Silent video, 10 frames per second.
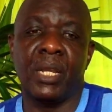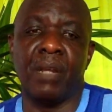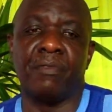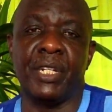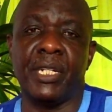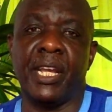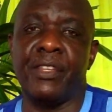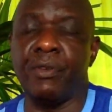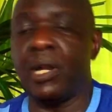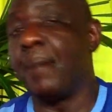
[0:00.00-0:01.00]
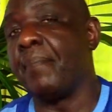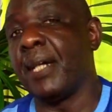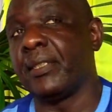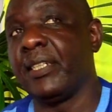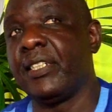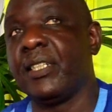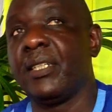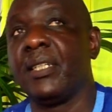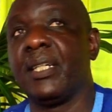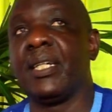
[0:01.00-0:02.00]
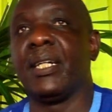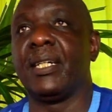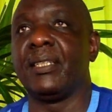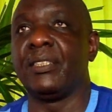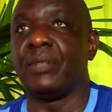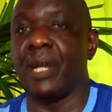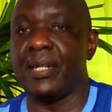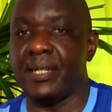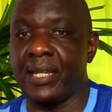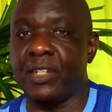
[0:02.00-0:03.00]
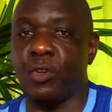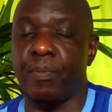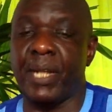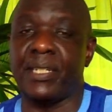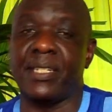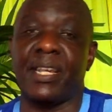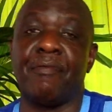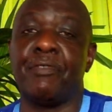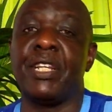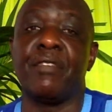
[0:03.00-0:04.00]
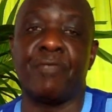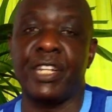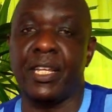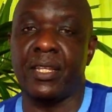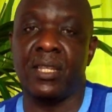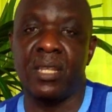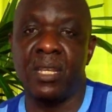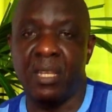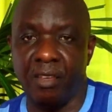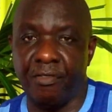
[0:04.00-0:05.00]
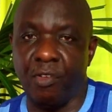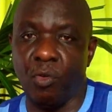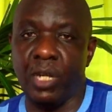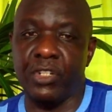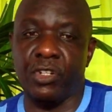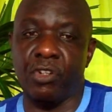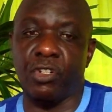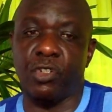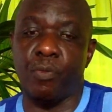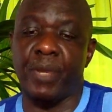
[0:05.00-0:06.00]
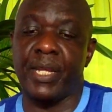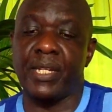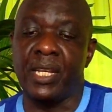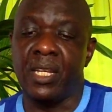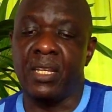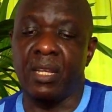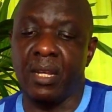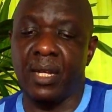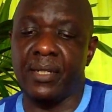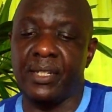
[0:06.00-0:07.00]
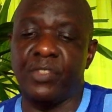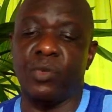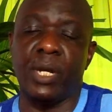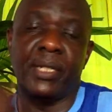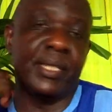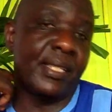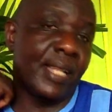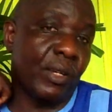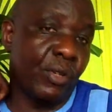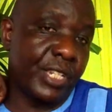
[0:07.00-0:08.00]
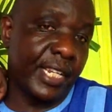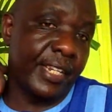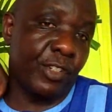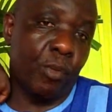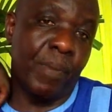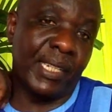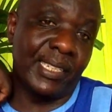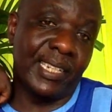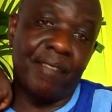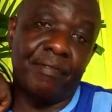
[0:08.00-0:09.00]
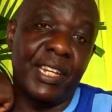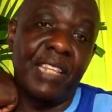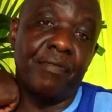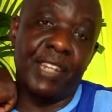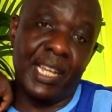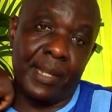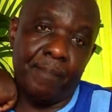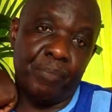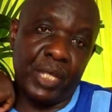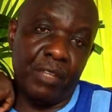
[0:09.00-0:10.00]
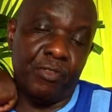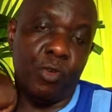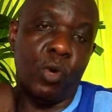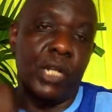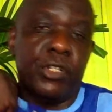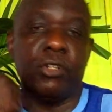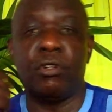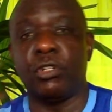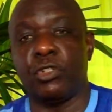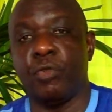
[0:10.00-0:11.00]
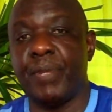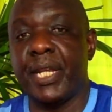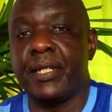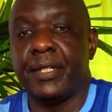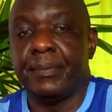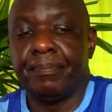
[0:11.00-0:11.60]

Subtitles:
Every day you can bath it. You can decide to bath it every evening if you want to go to bed. This one is a good thing to bath it every evening if you want to go to bed.